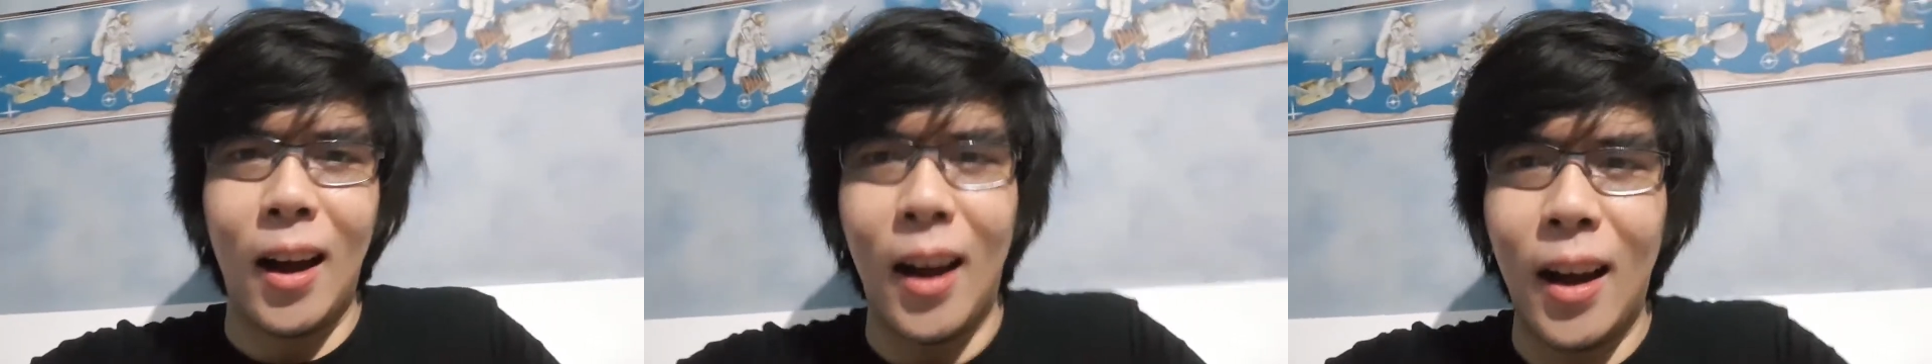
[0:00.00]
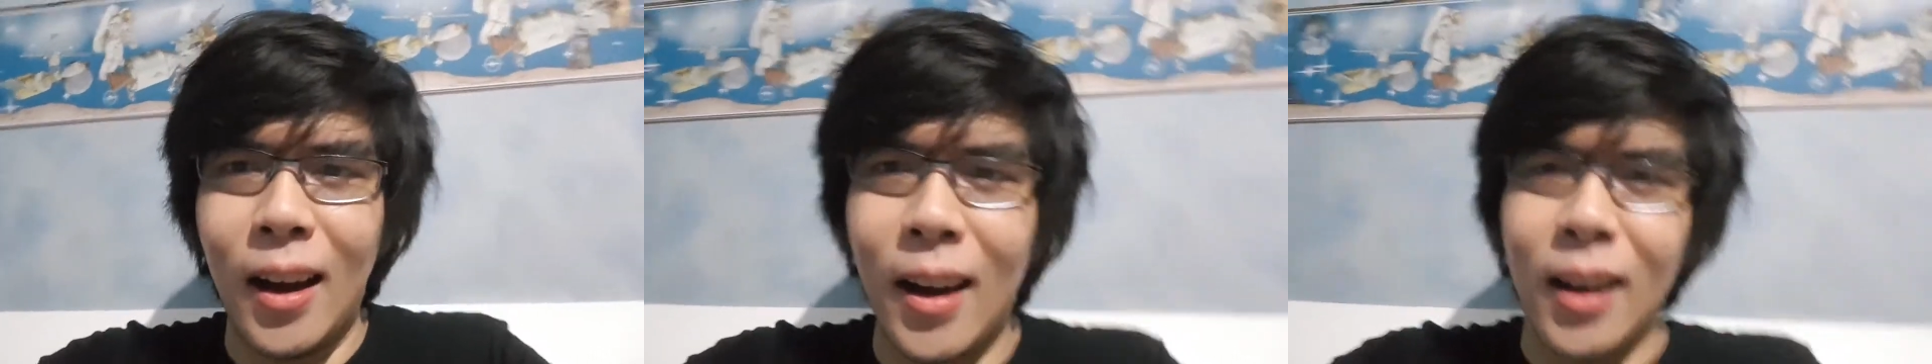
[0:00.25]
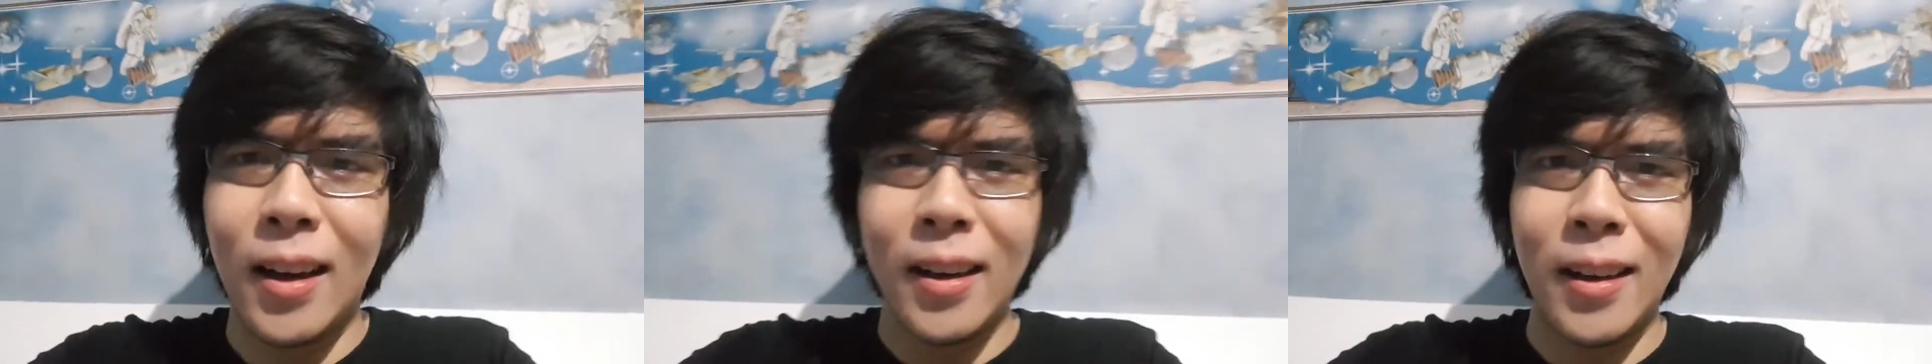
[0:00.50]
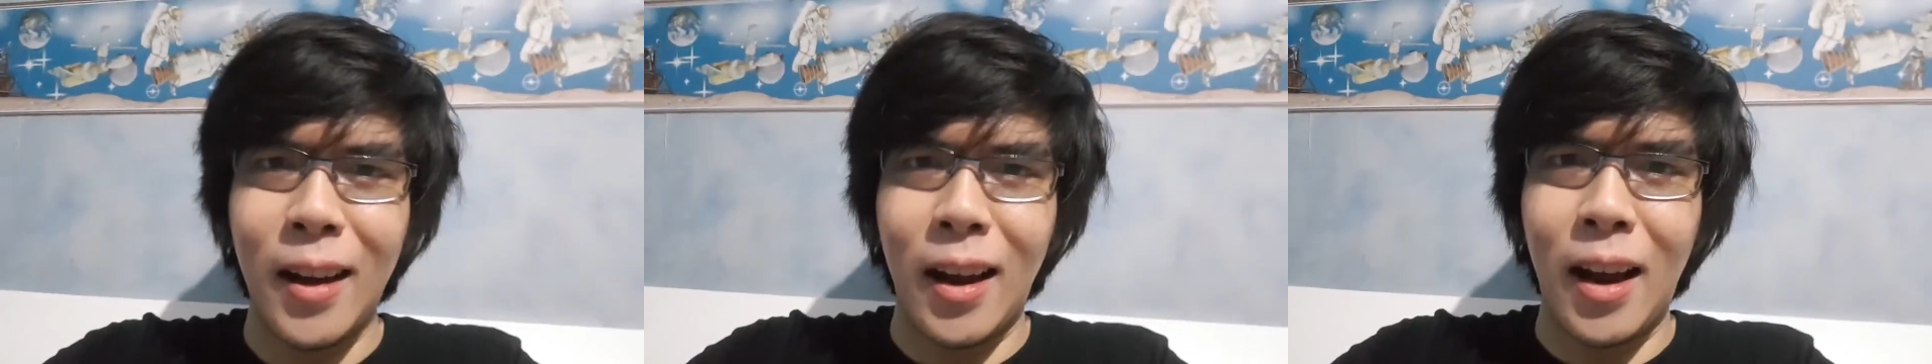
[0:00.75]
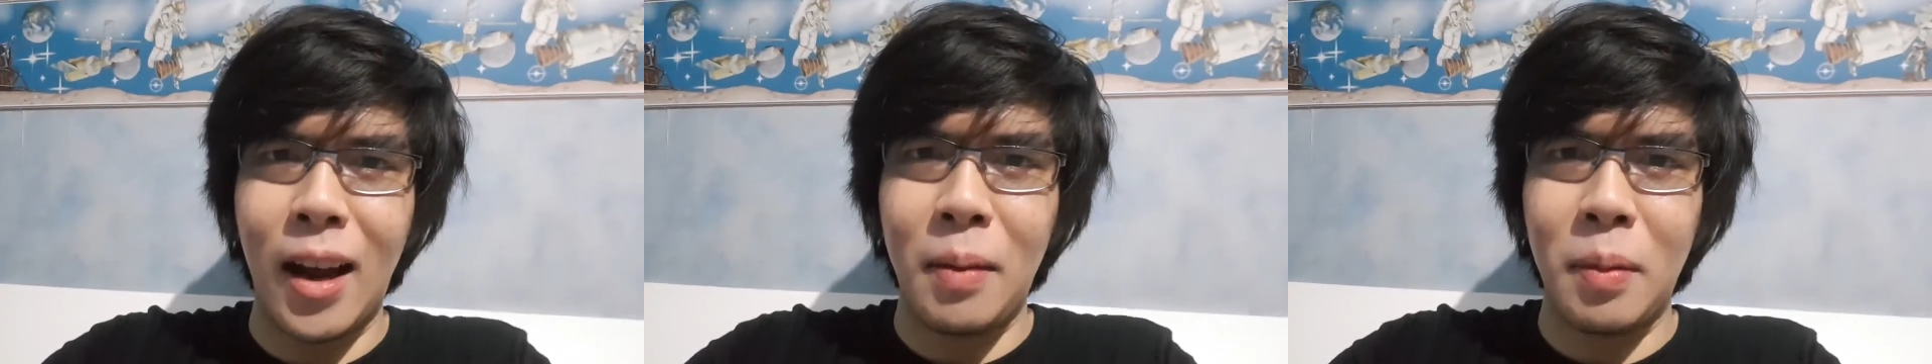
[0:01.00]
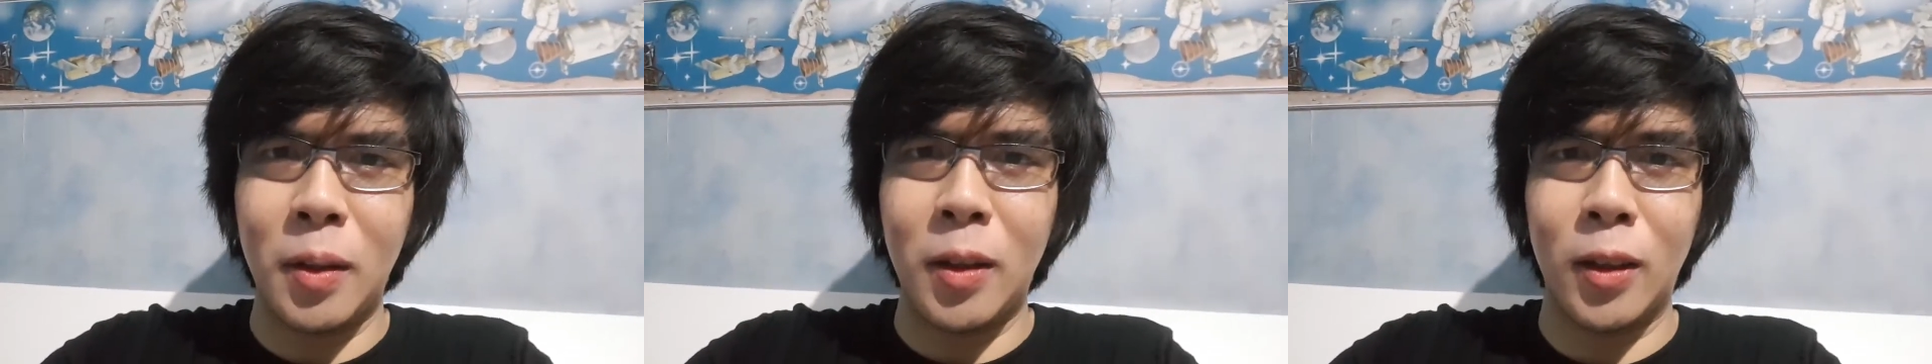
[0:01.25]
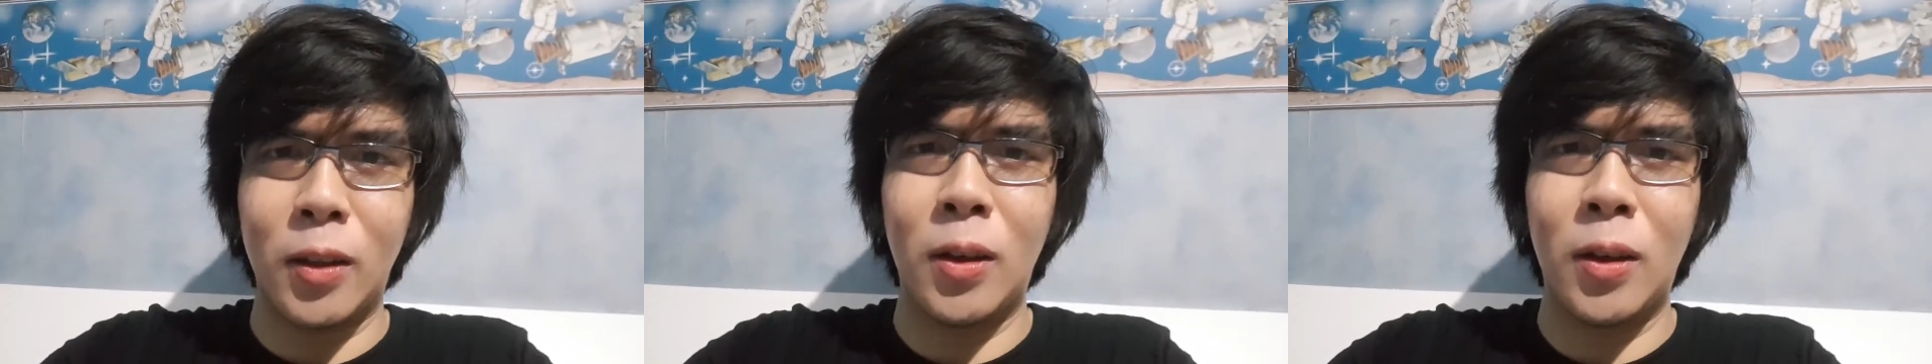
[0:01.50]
I am a